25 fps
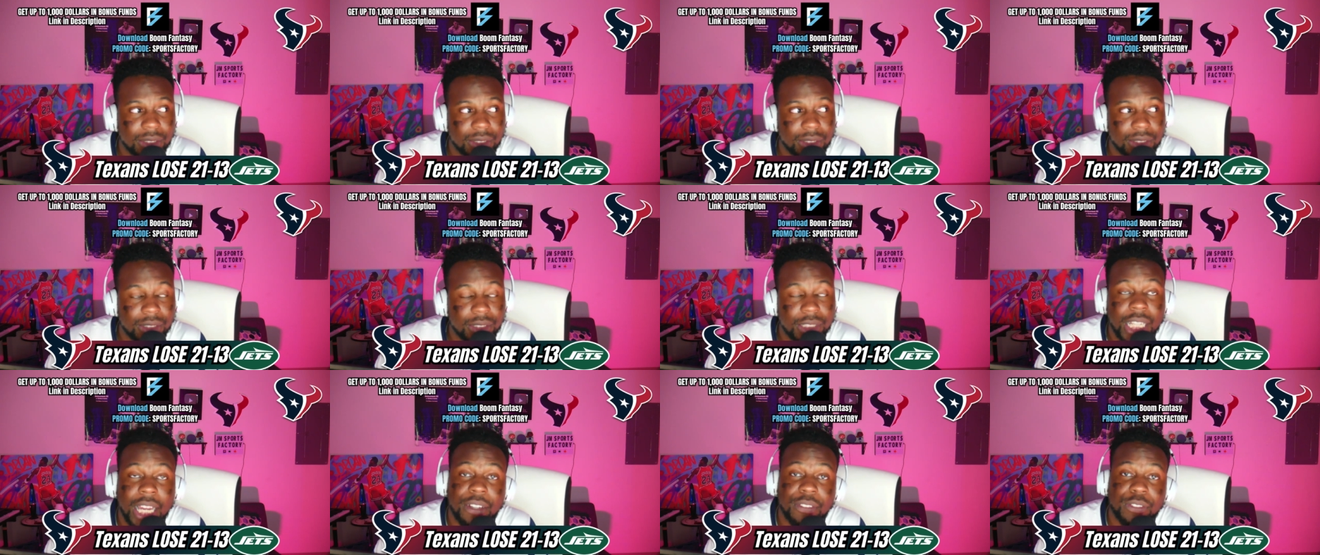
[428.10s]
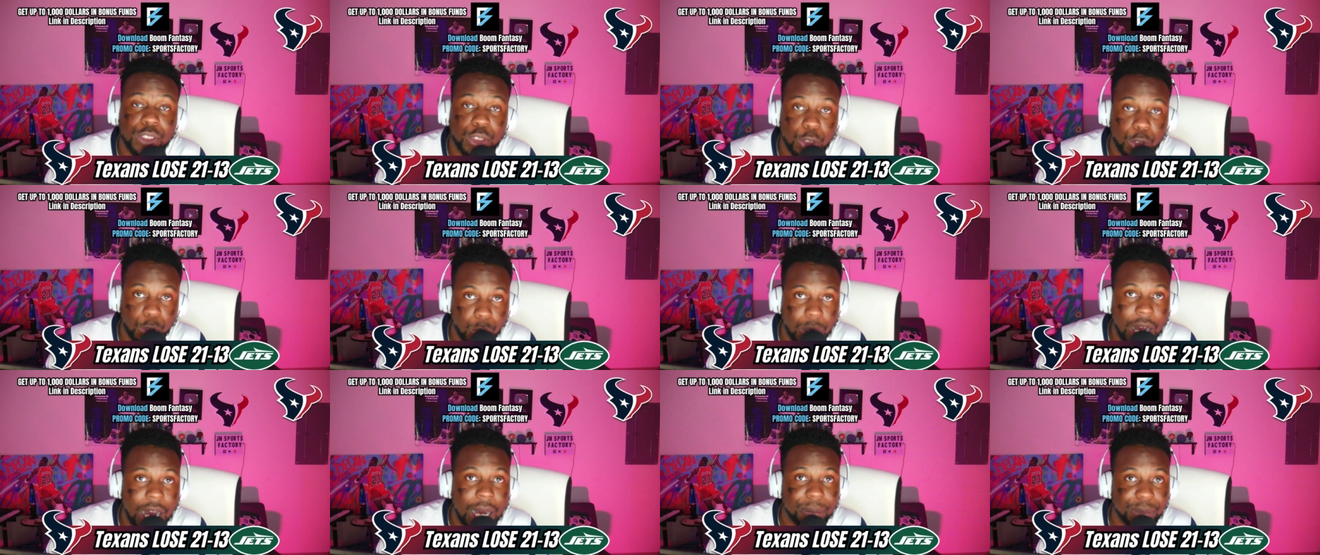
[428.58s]
You have
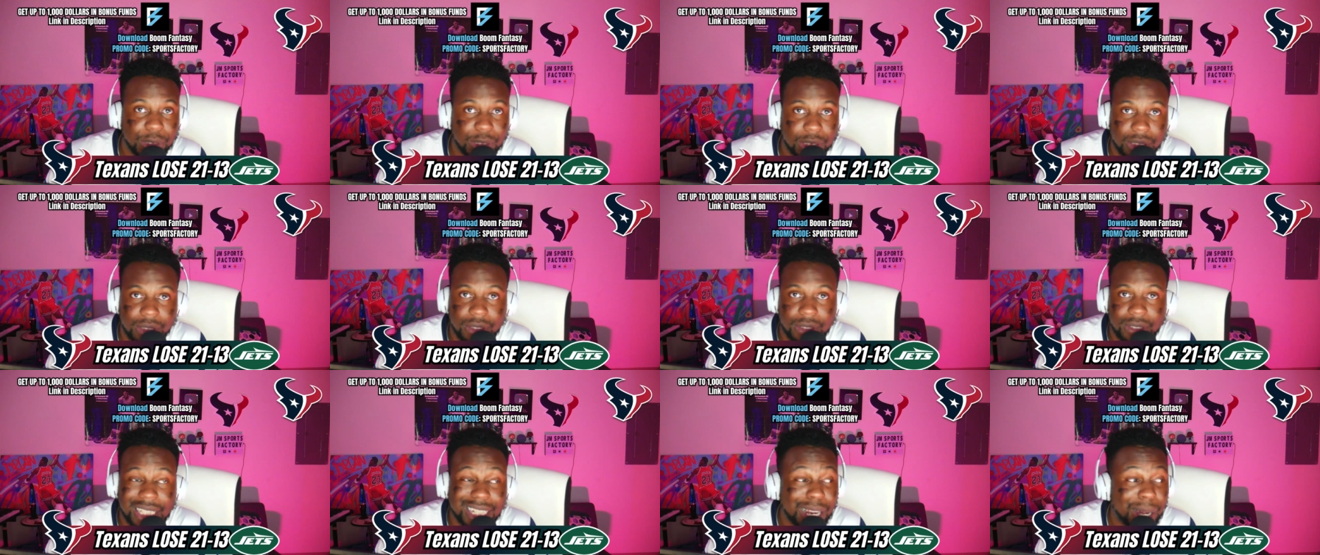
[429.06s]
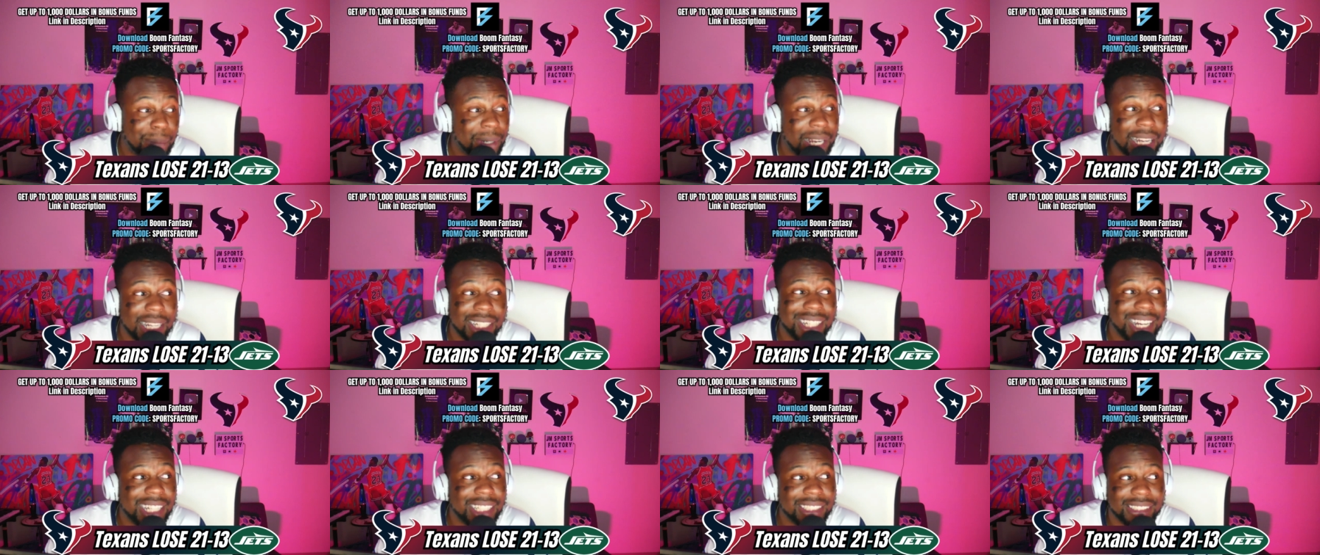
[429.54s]
two options, and I'm not
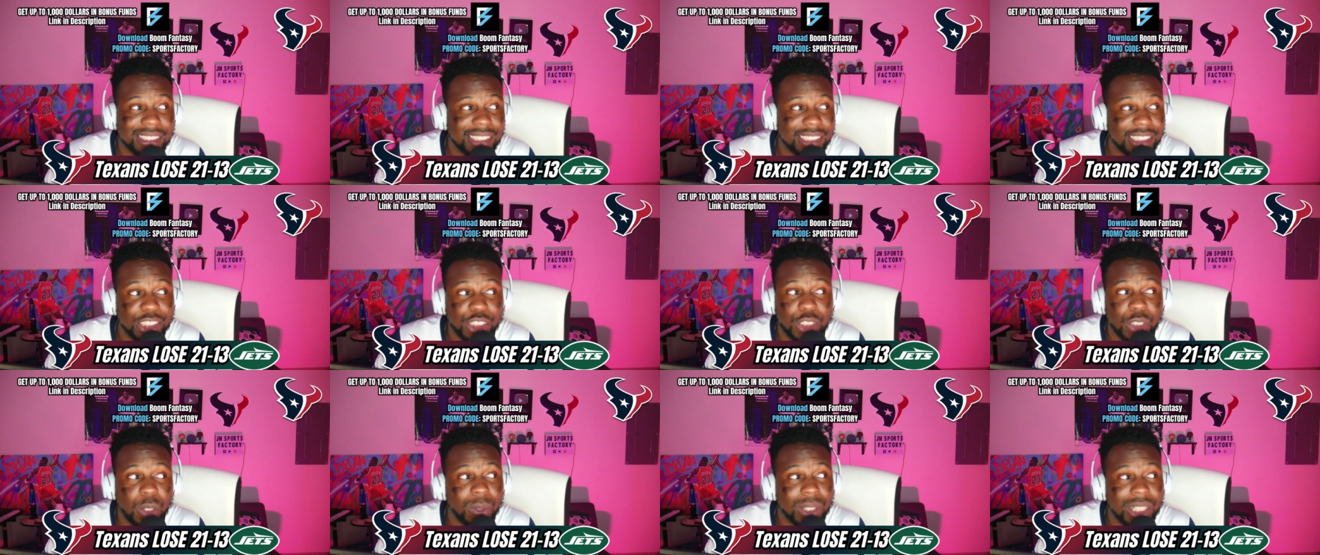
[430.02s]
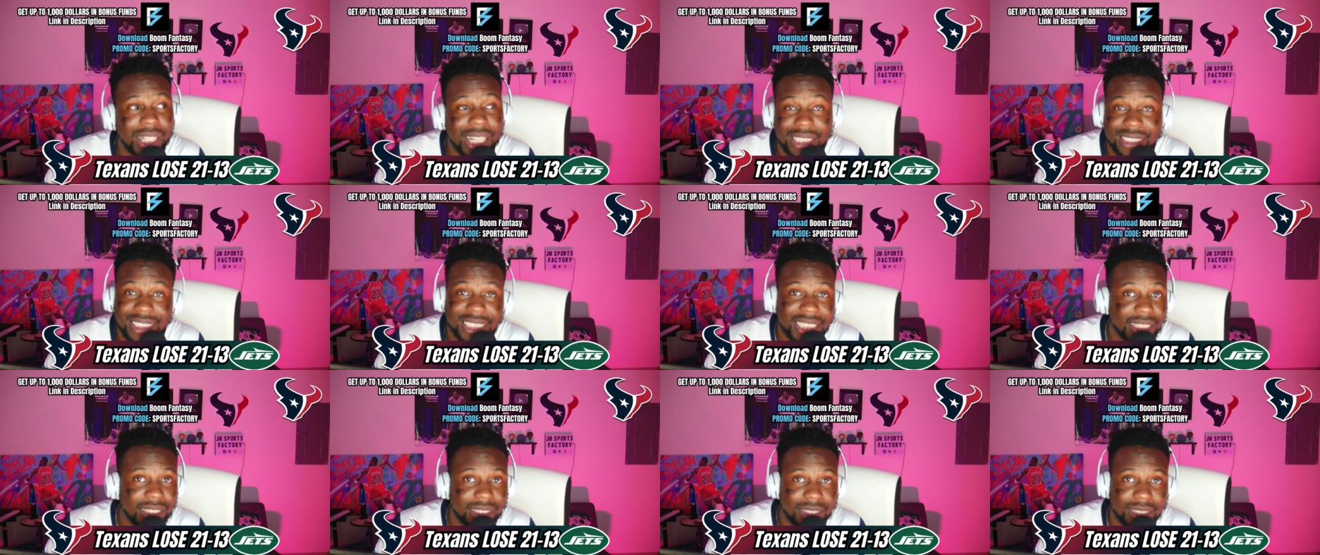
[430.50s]
cutting this. There's no cuts
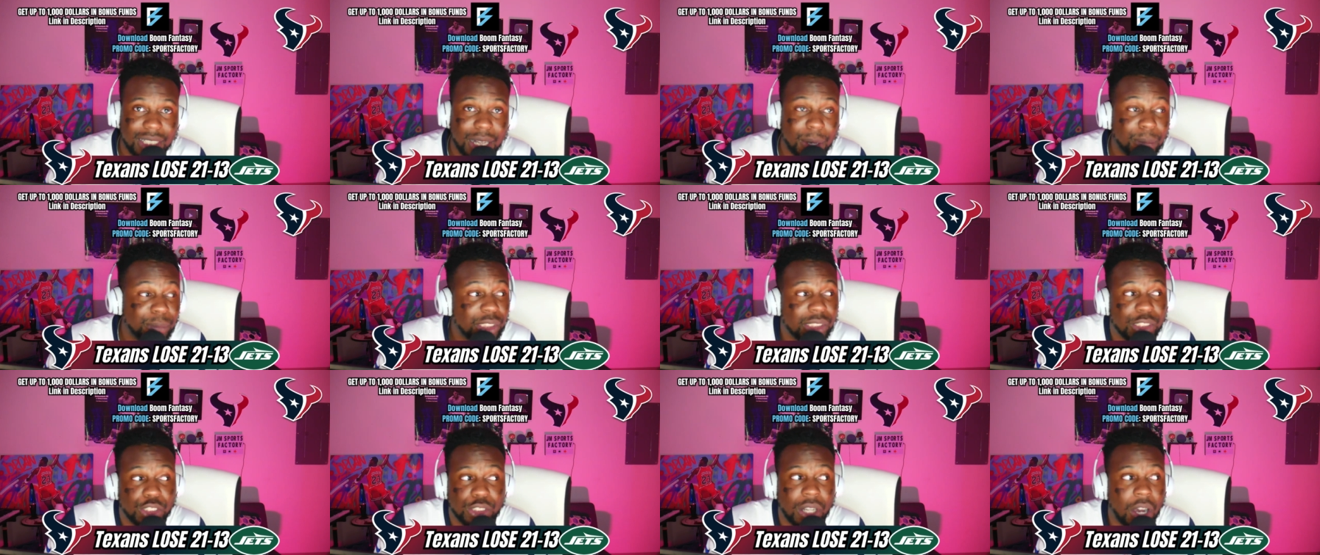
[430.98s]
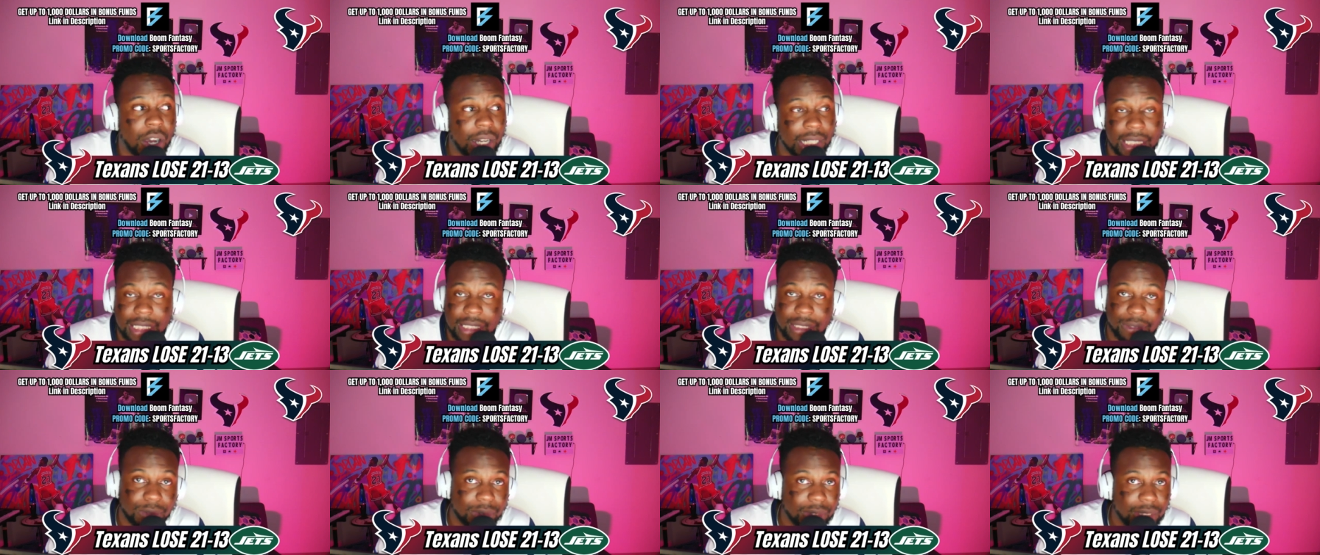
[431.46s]
here. I'm just
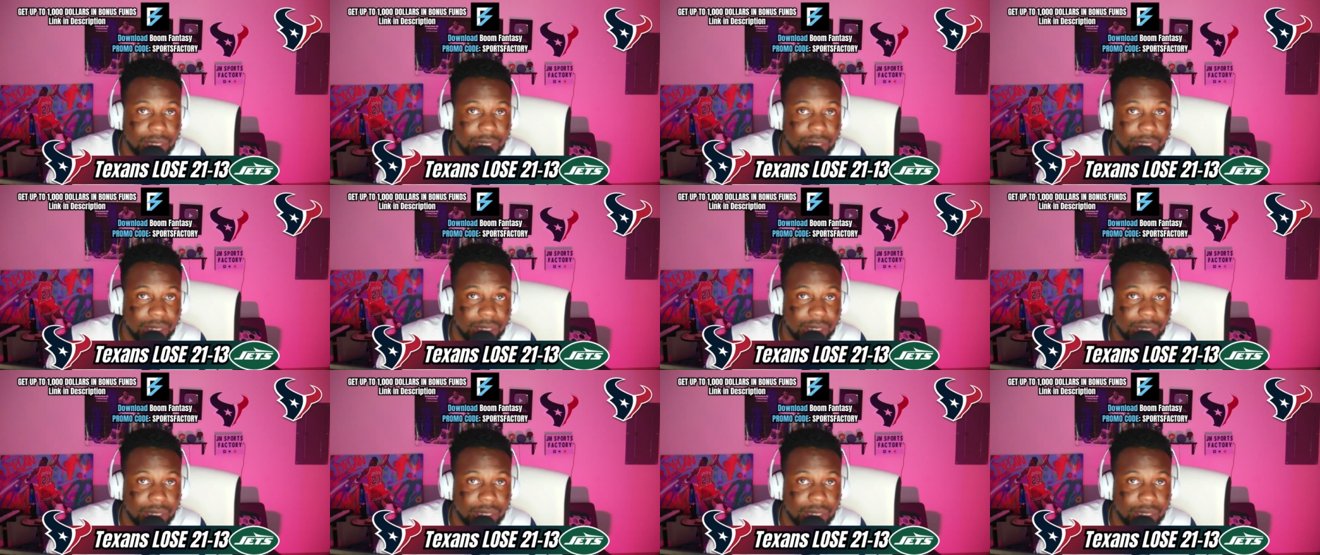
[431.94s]
talking.